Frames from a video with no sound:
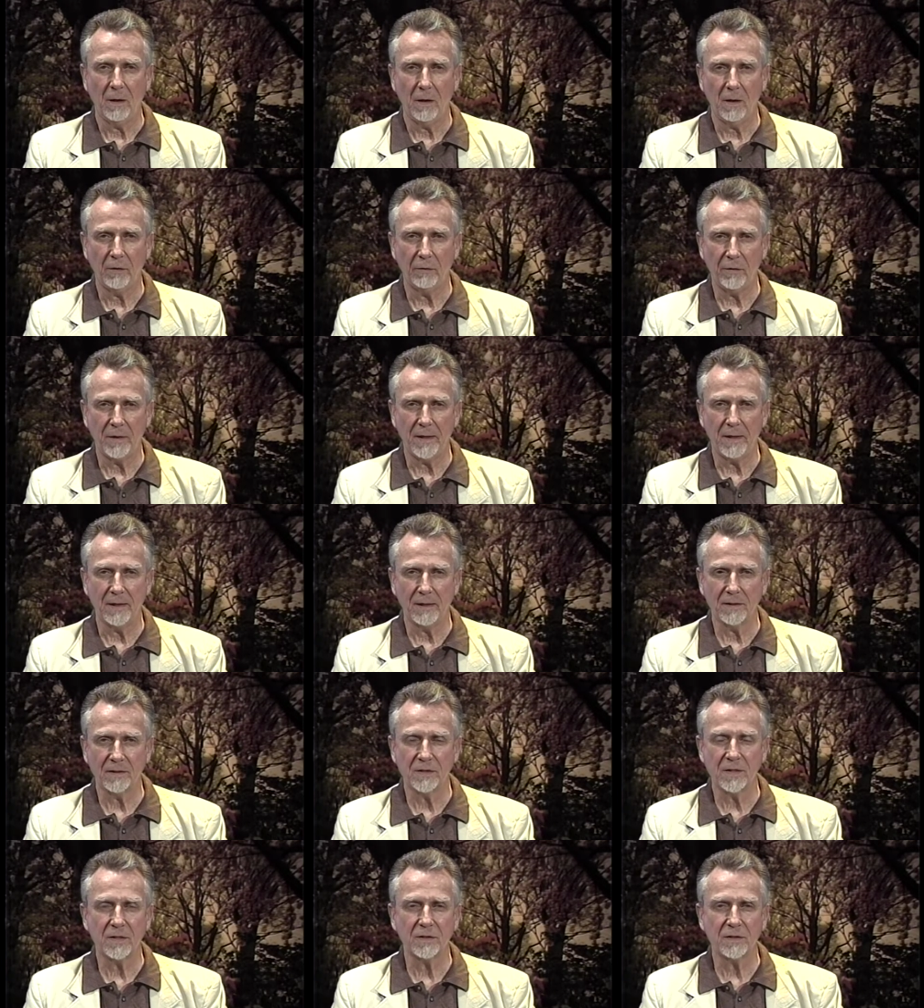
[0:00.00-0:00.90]

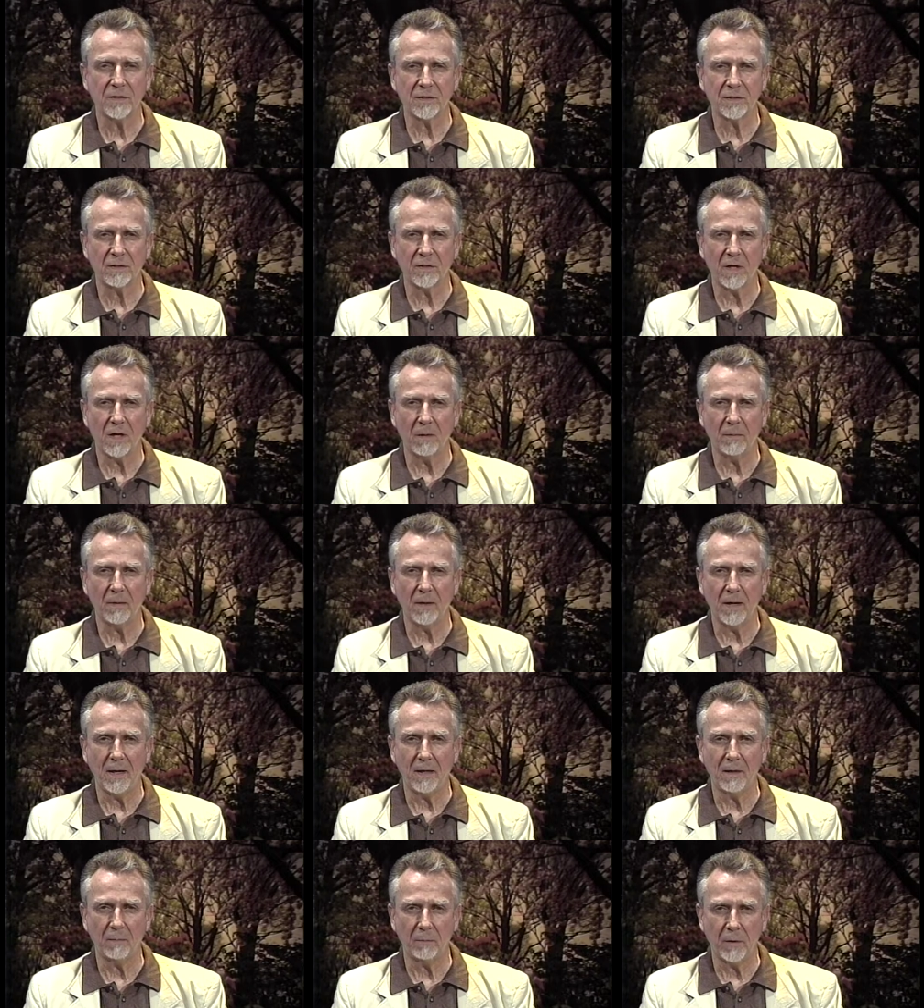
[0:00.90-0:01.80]
Greetings. This is Top
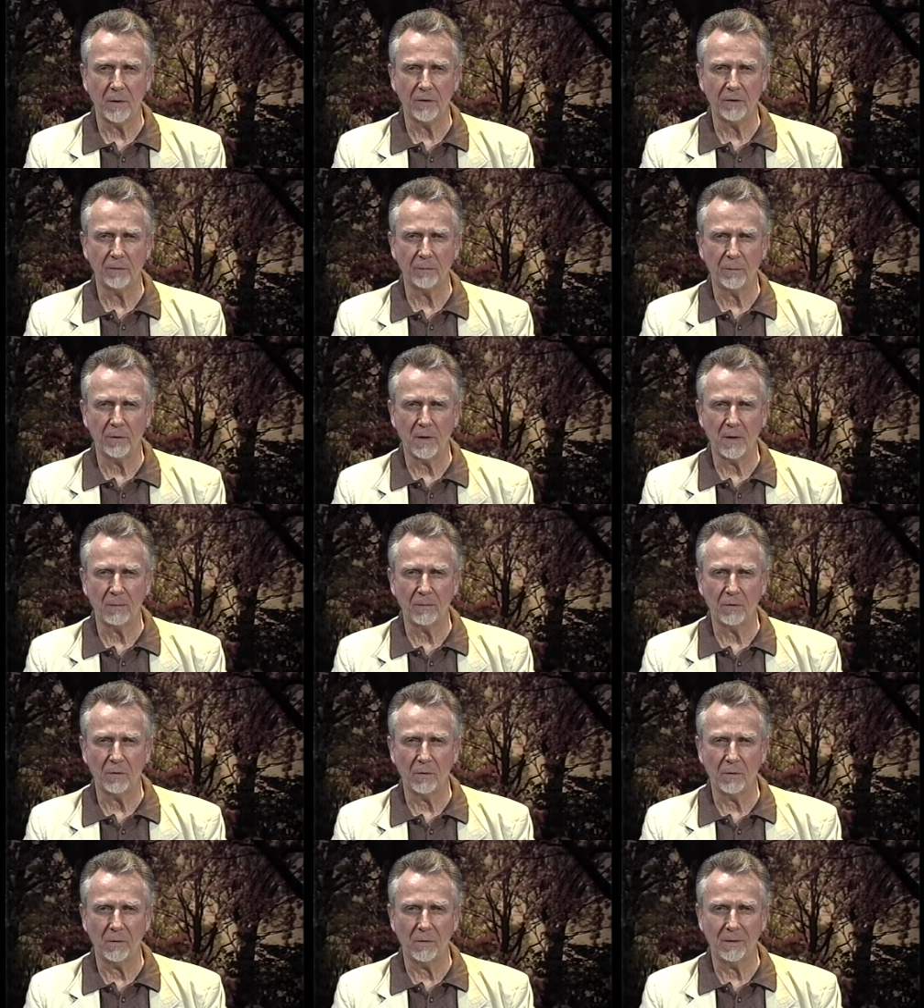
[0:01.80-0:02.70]
Hat and Buttered
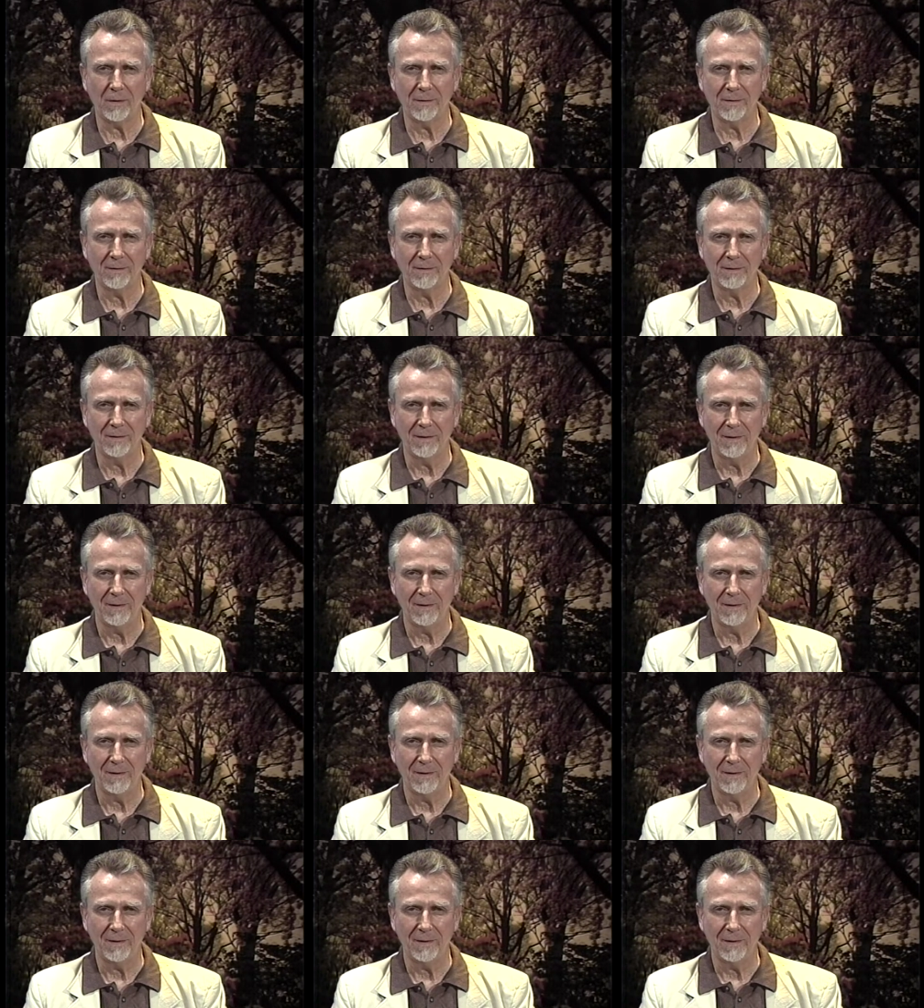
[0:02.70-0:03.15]
Popcorn.